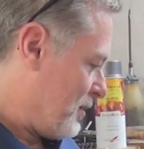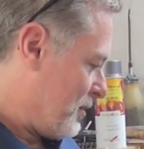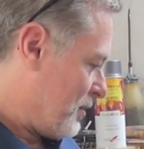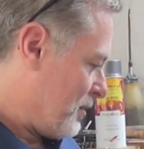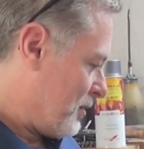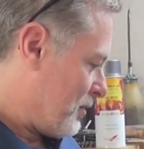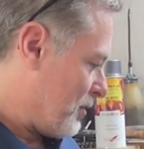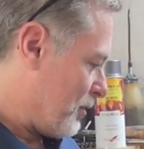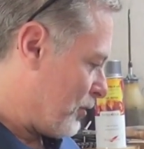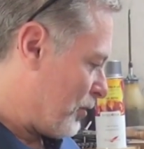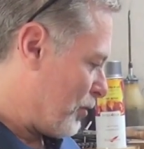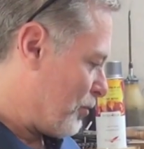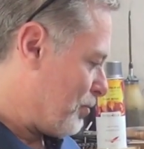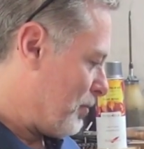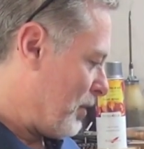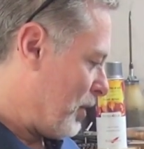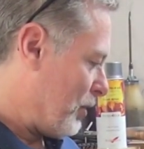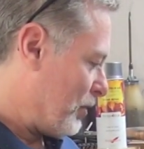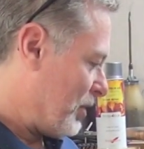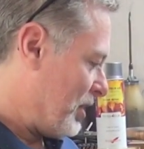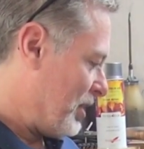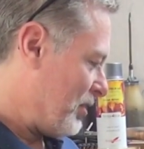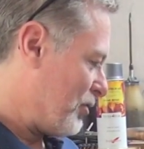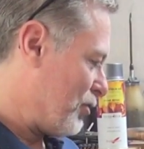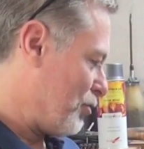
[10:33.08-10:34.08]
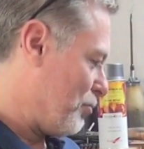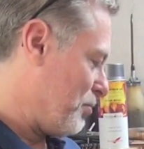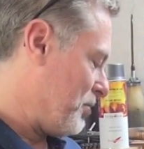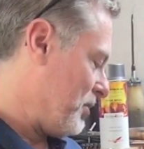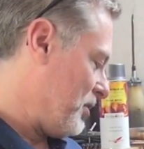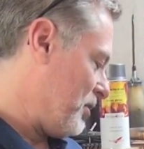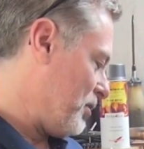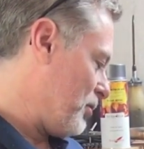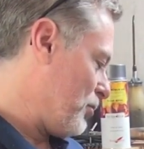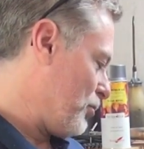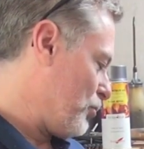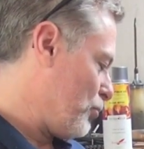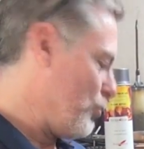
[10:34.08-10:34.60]
So this mount has to
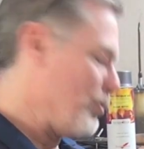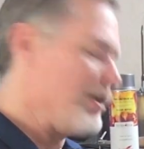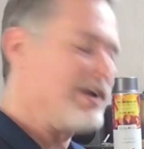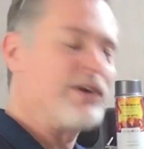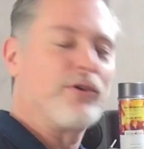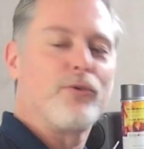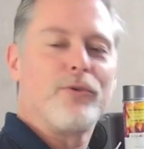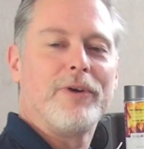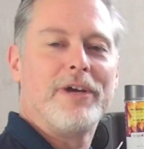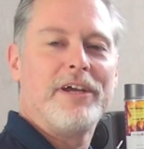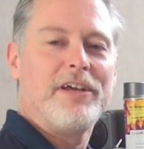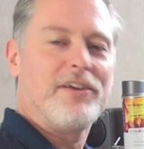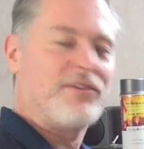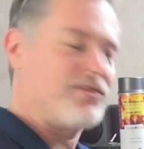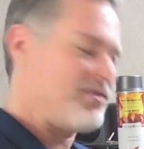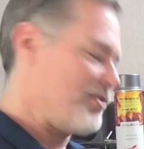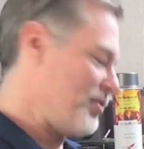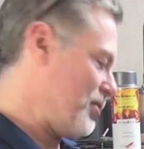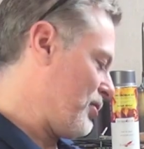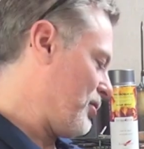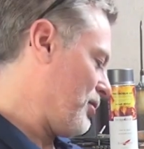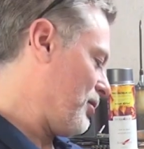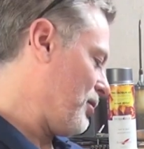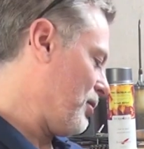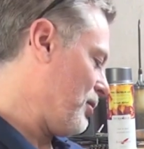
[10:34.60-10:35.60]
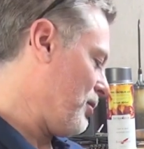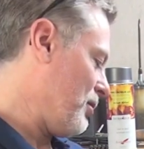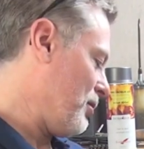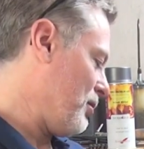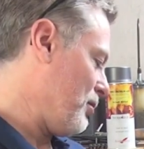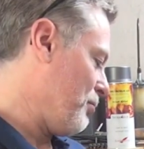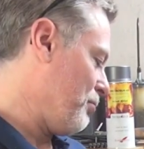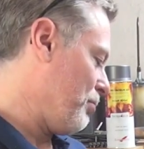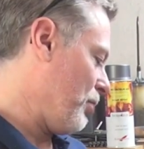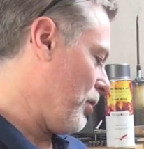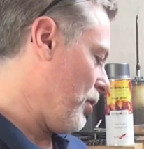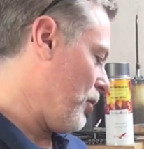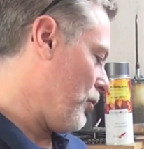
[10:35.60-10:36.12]
be re-greased
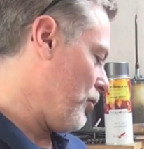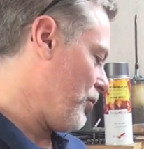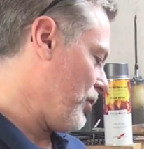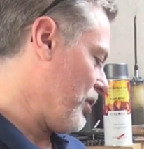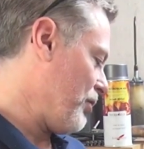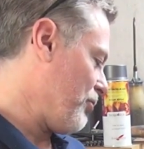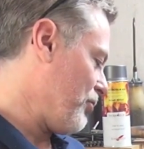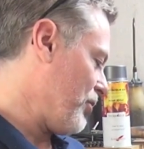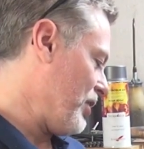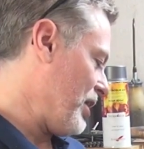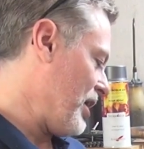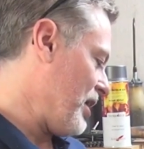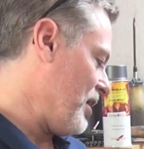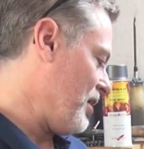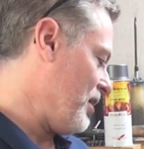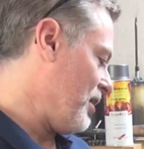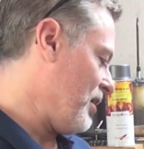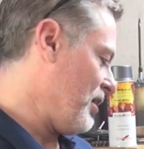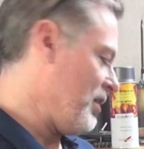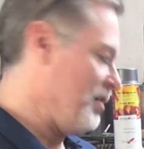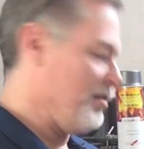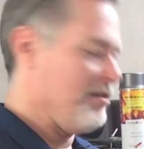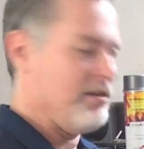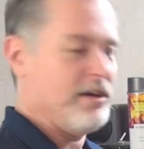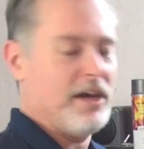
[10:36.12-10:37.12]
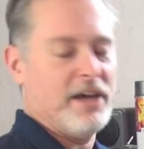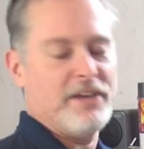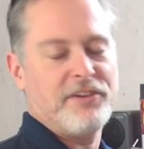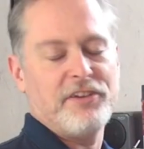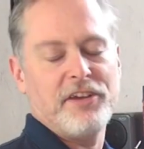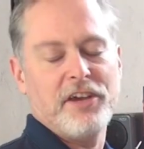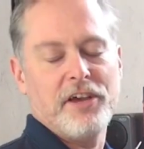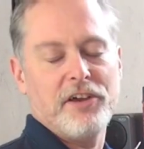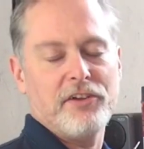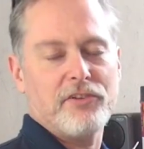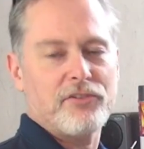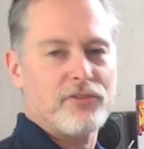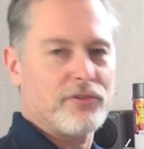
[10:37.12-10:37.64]
about every 8
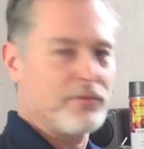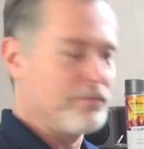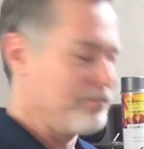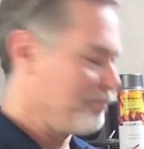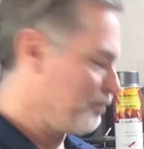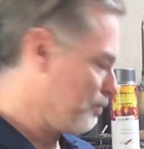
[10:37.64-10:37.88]
years,